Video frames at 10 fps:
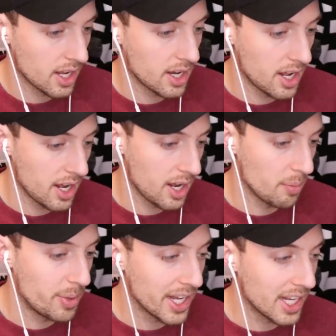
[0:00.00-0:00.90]
in a
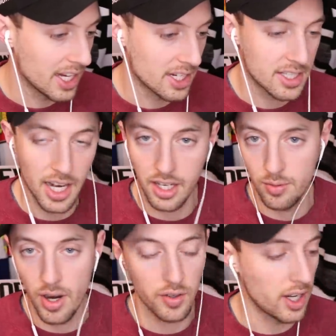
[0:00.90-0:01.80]
biggie second
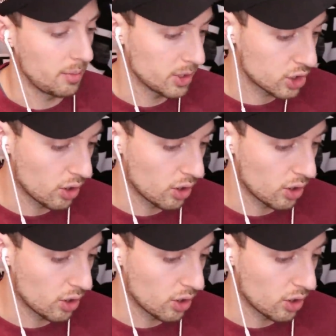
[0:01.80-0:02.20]
round game. Let's